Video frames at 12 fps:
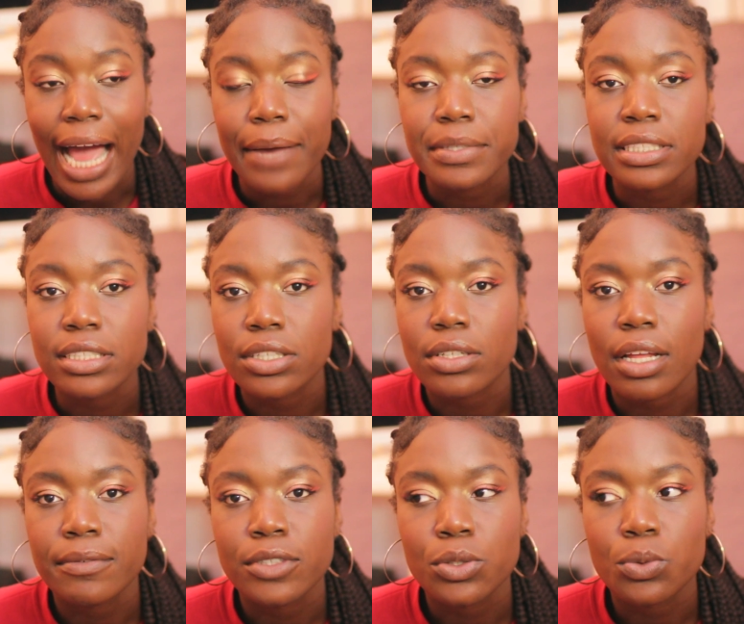I would still
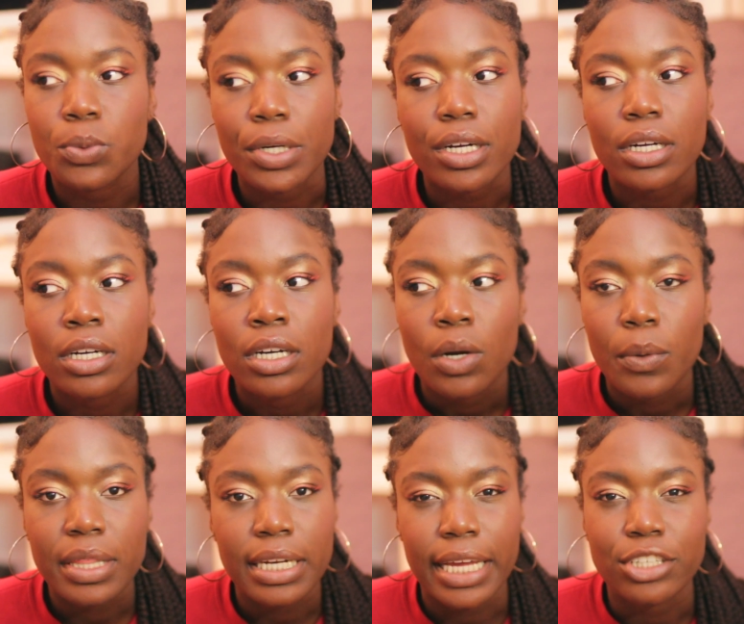love to work
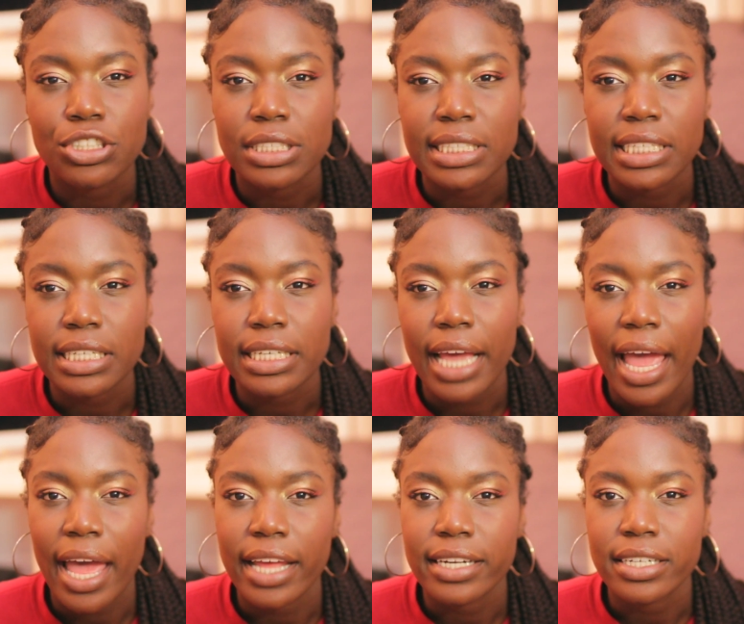with an agency
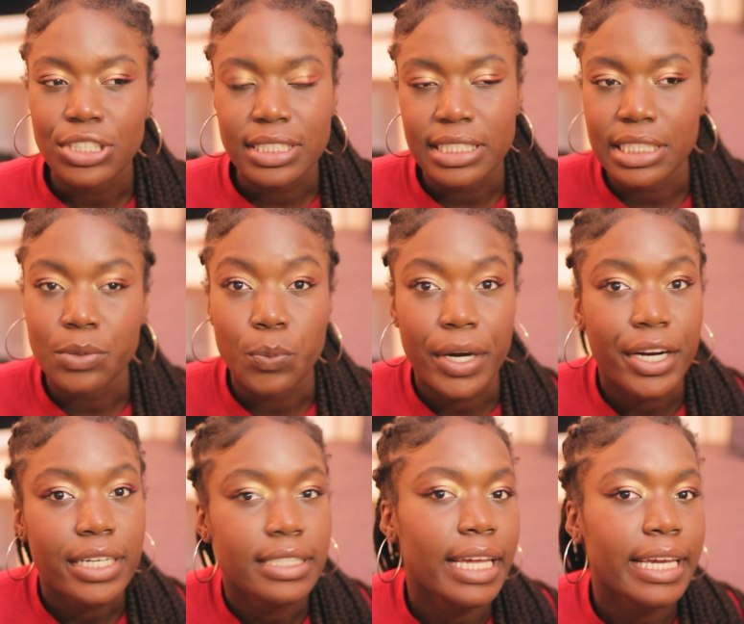and just see
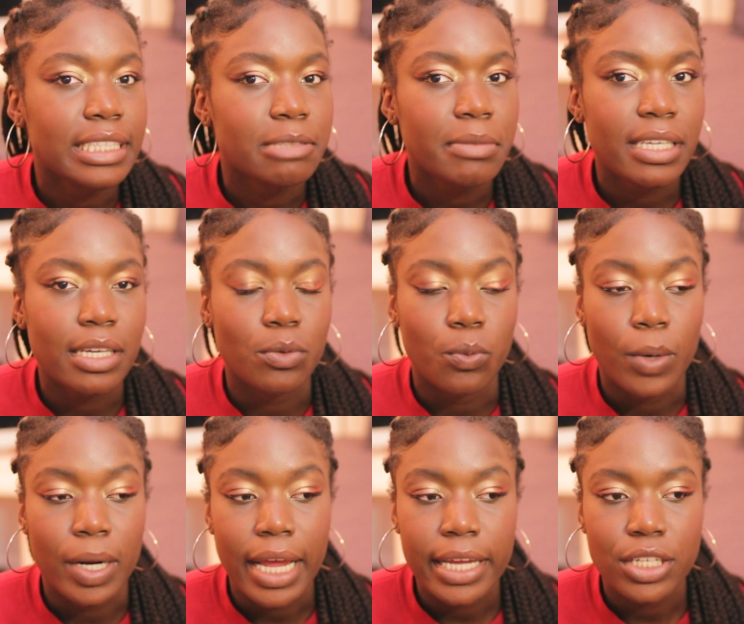where it takes me and
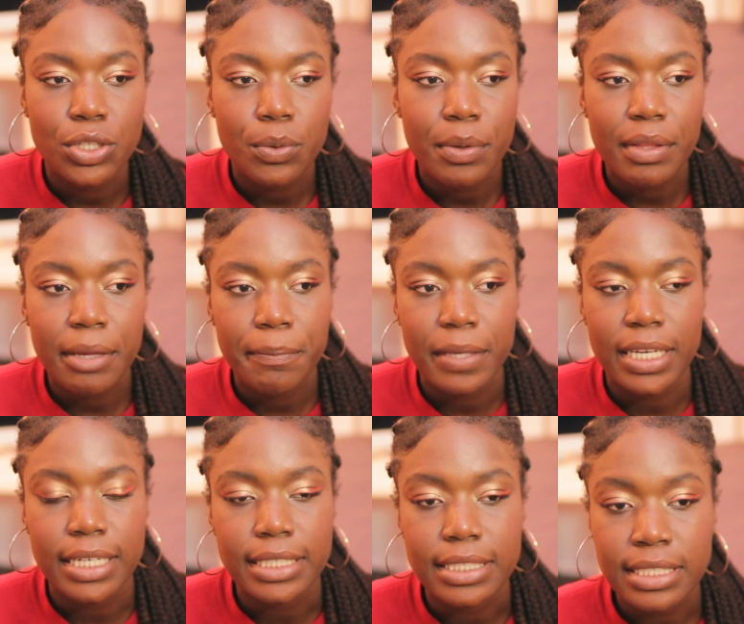what I can do with it,
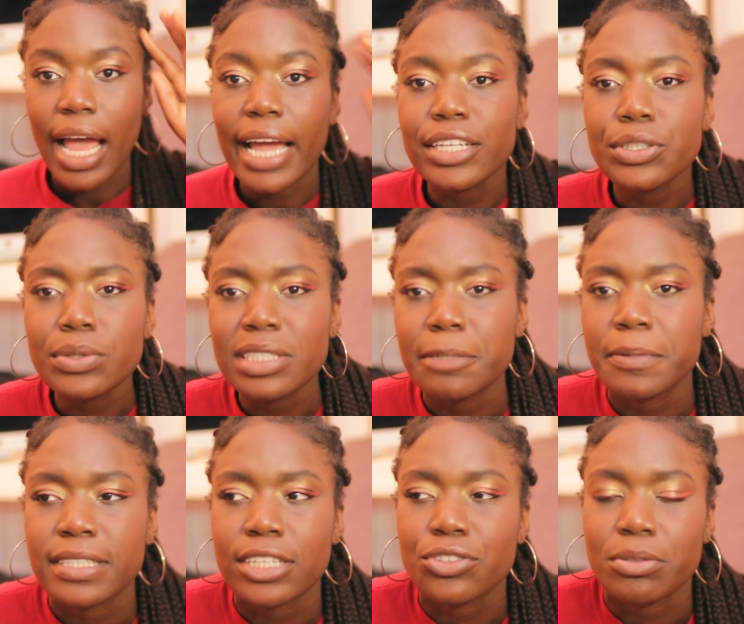because I do see
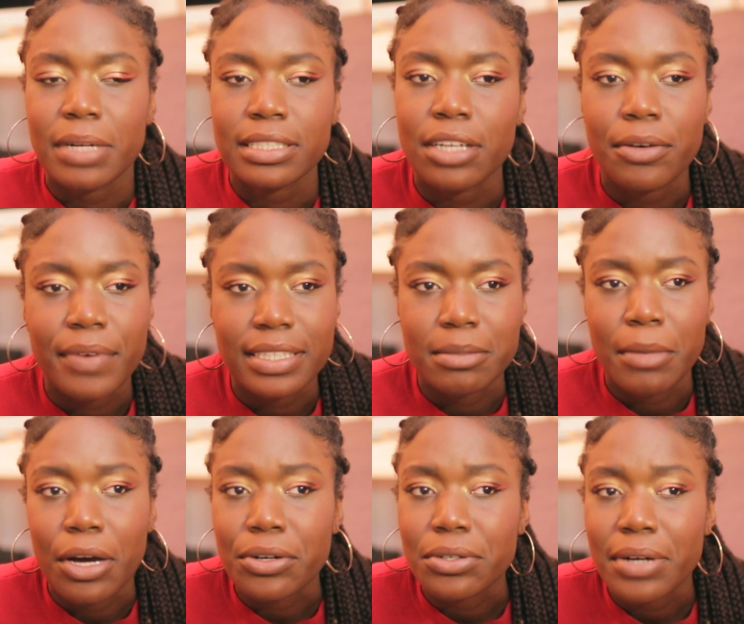potential in myself as a
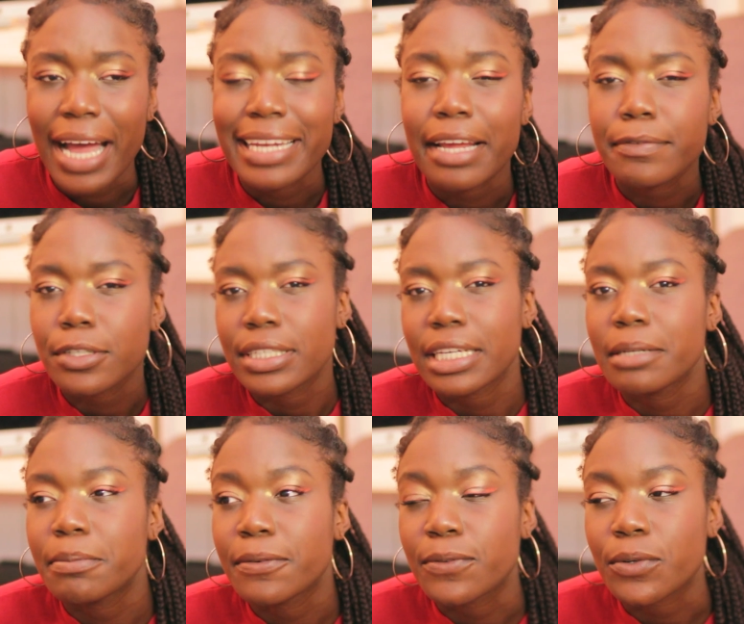model. I never
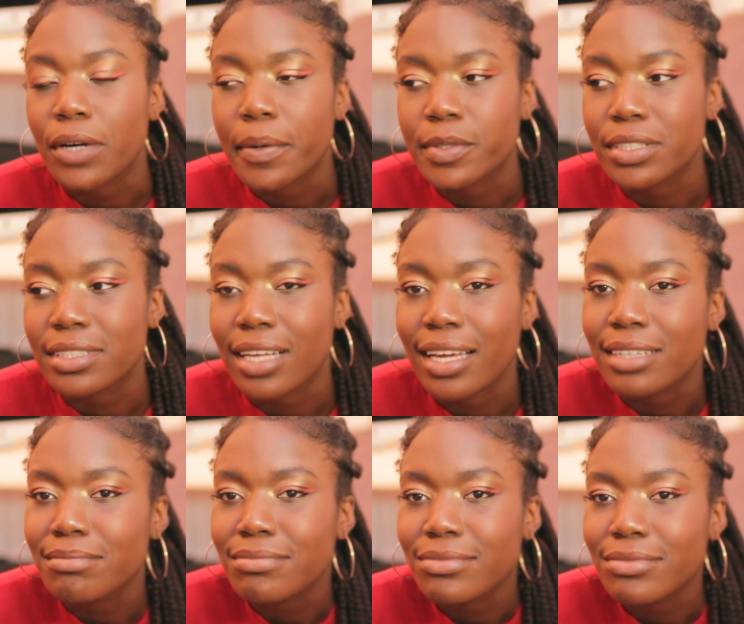did before. I was just
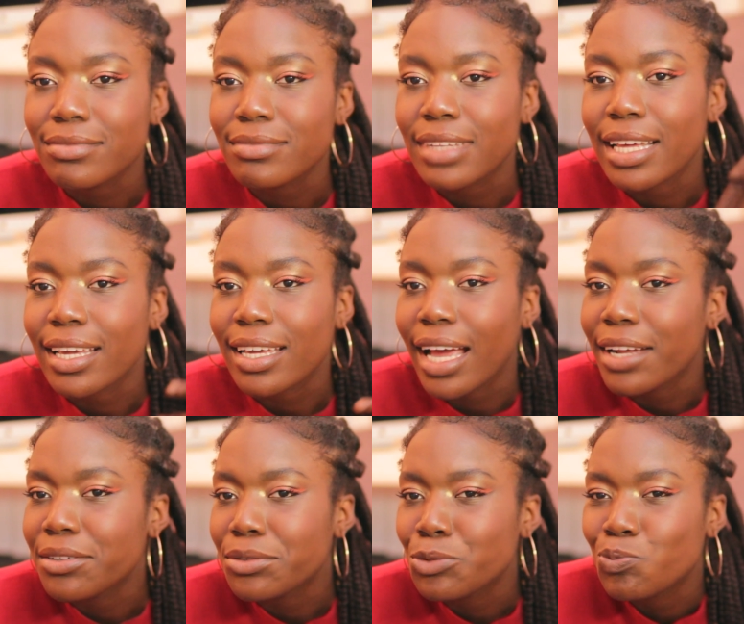like, like I
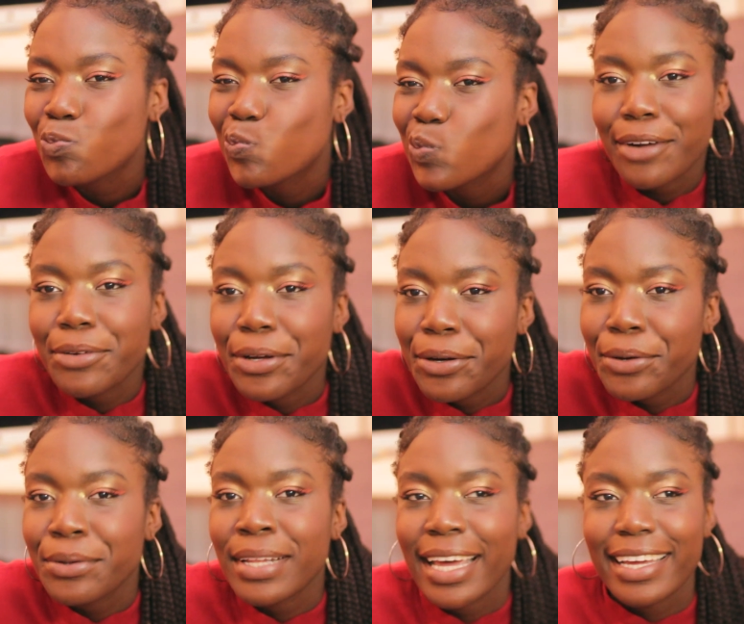don't
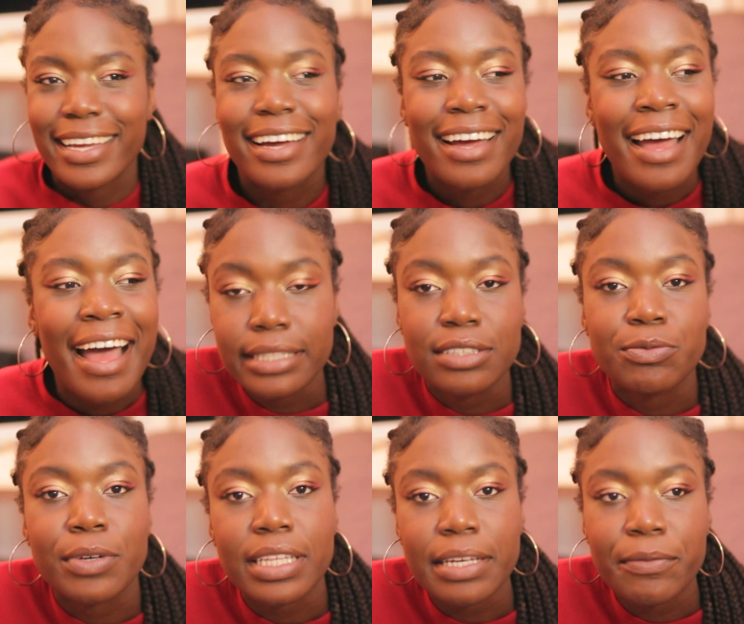know, like it's
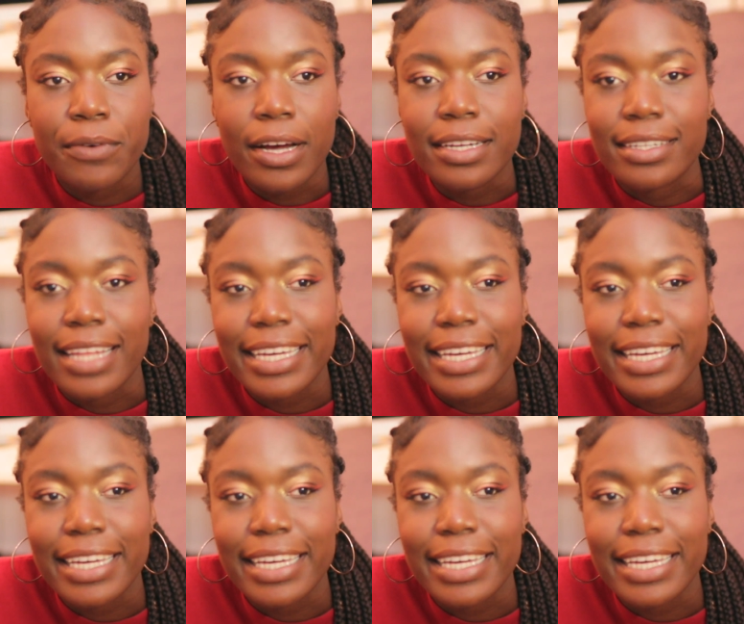really fun.